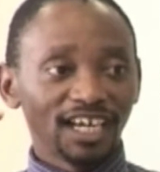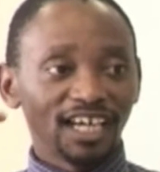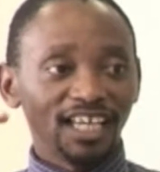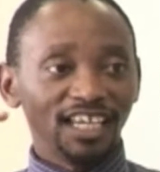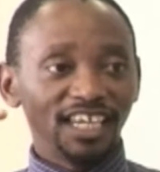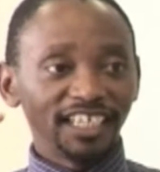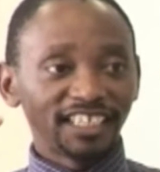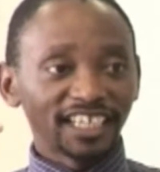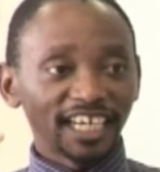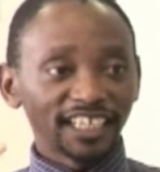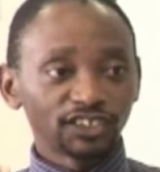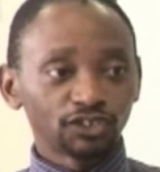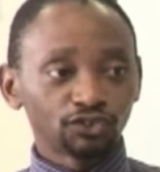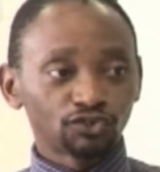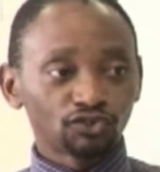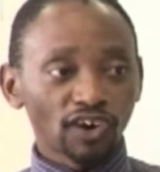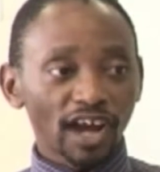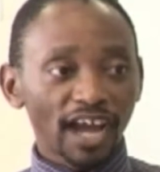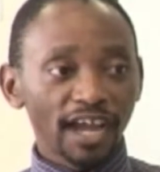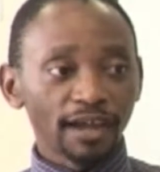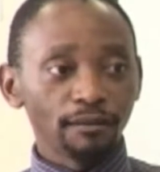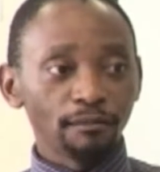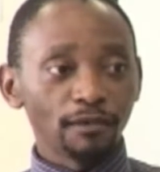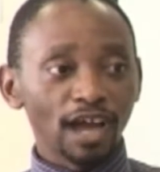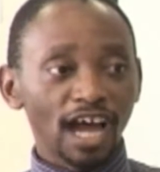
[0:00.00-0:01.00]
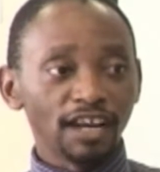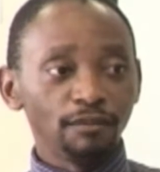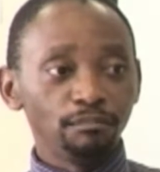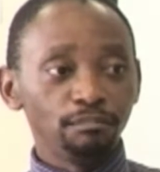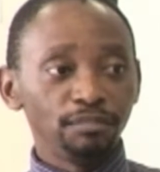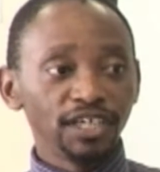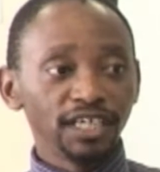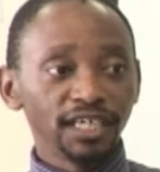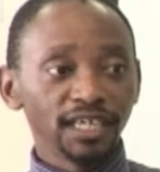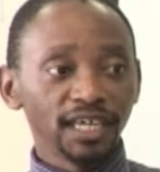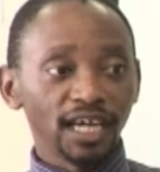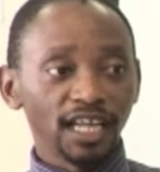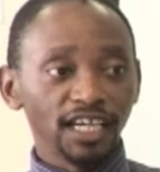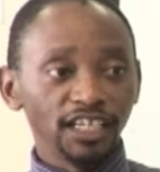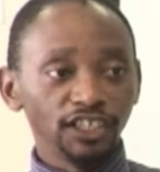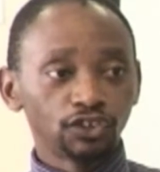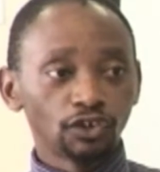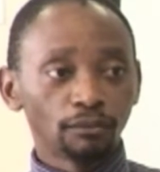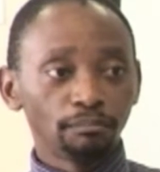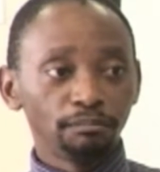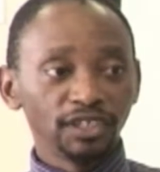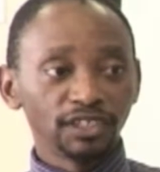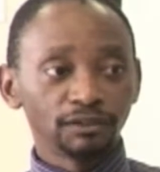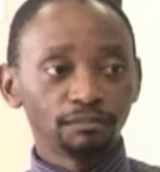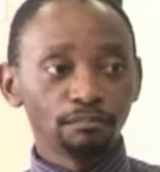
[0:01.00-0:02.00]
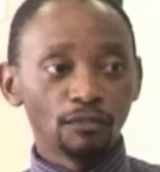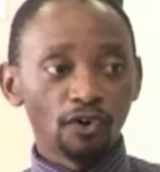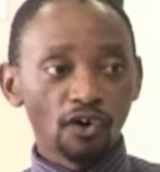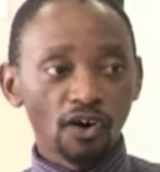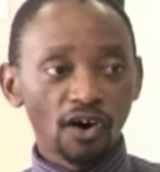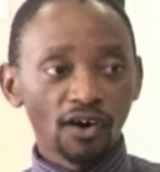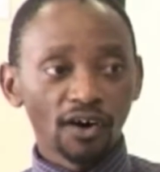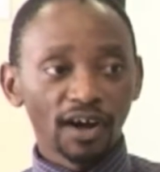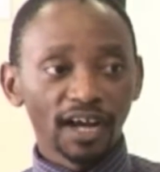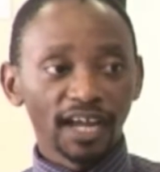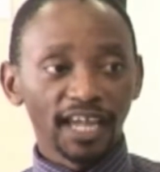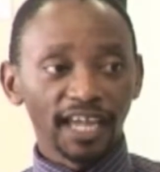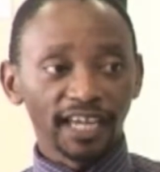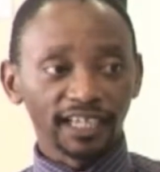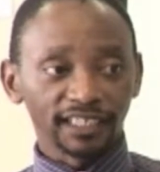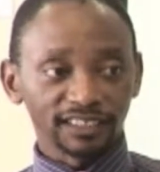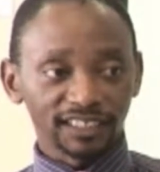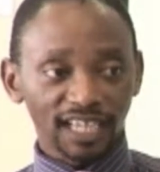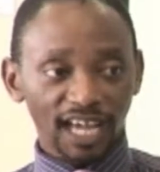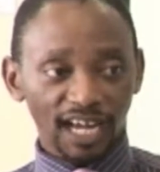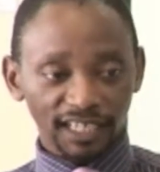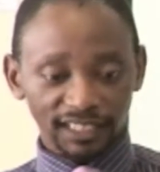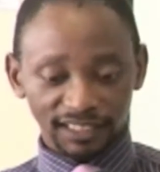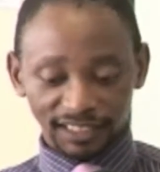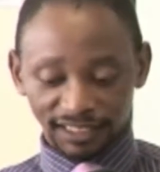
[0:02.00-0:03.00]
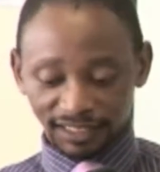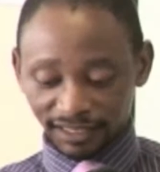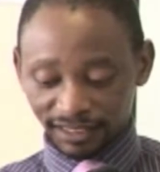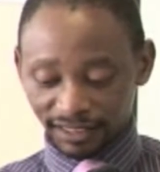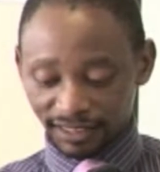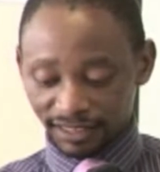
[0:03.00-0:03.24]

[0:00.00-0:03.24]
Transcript: Let us try and be a little bit more exact.